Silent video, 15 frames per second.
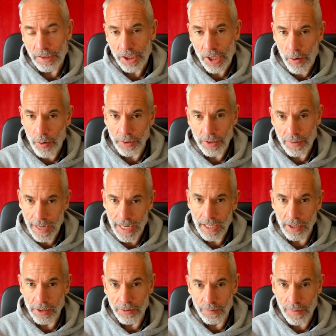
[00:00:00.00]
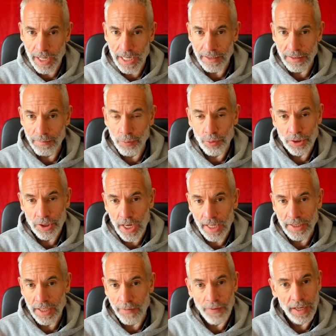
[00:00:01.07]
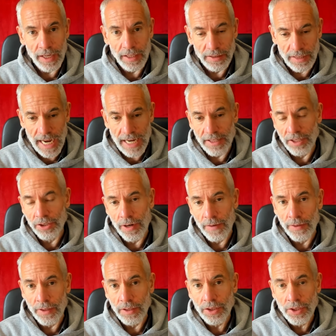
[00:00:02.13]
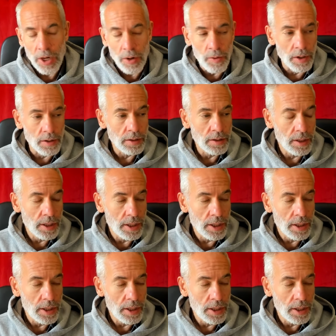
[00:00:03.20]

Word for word: and so on to make it look more scientific and data driven and so on.